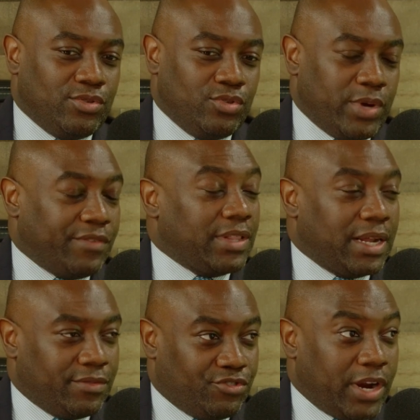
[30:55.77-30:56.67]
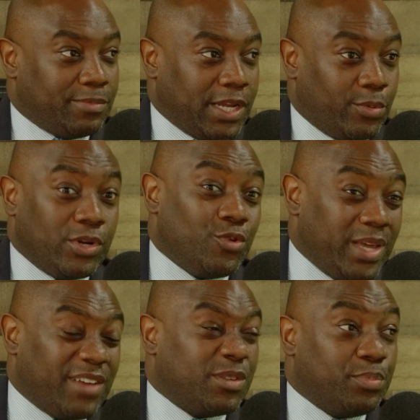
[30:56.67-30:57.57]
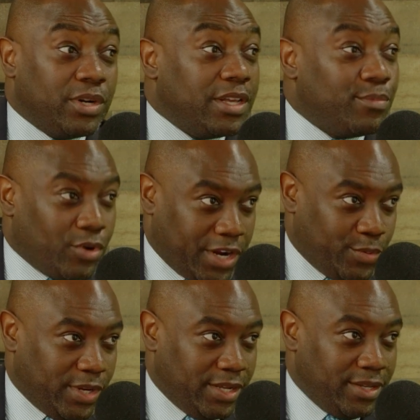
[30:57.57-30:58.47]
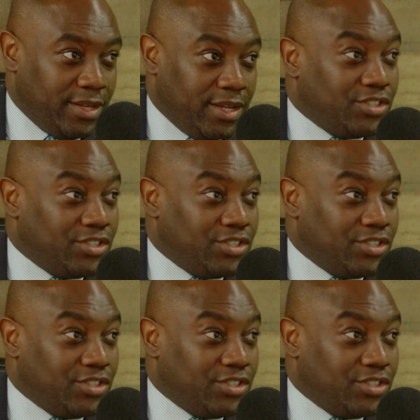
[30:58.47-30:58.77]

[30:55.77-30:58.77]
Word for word: you, you have a lot of trapped equity you may have to put in more equity mm-hmm.